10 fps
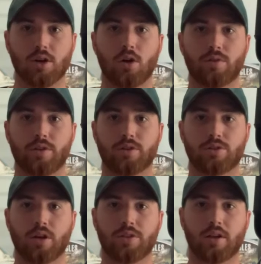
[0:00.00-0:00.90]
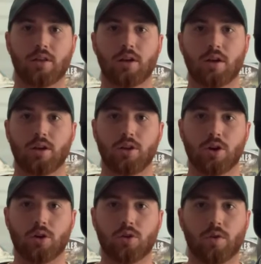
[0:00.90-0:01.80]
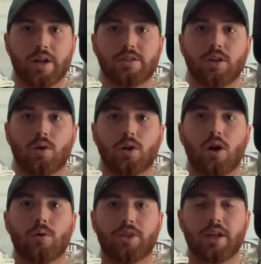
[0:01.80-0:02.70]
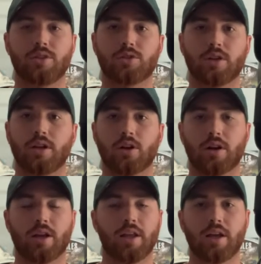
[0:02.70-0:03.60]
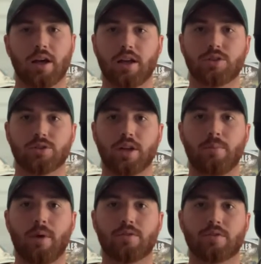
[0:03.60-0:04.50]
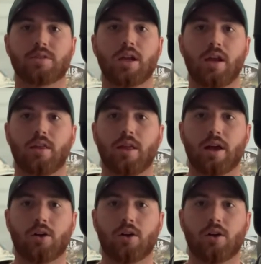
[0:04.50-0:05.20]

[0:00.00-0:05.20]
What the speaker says: Hopefully there's nothing, crazy going on with the injury or any kind of injury he may have sustained in that